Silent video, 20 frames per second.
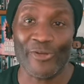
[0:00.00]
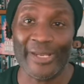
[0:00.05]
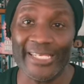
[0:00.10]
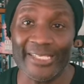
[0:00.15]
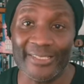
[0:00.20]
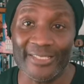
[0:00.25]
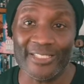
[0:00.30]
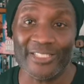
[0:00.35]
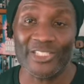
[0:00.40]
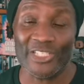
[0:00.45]

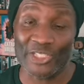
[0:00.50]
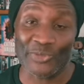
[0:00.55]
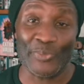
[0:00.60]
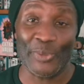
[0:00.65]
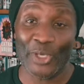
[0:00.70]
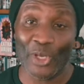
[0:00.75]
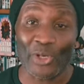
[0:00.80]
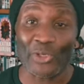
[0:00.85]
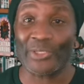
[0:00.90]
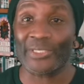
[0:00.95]
greatness just
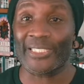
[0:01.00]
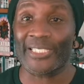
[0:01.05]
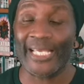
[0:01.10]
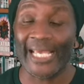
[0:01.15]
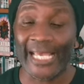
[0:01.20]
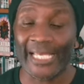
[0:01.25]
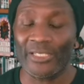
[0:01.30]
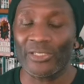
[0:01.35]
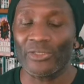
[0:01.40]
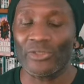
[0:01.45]
because,
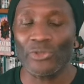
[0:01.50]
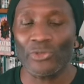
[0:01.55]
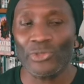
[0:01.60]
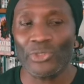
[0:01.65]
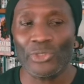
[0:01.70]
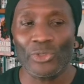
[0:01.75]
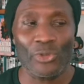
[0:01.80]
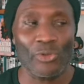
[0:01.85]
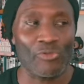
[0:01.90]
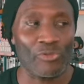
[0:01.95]
and you
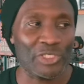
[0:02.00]
still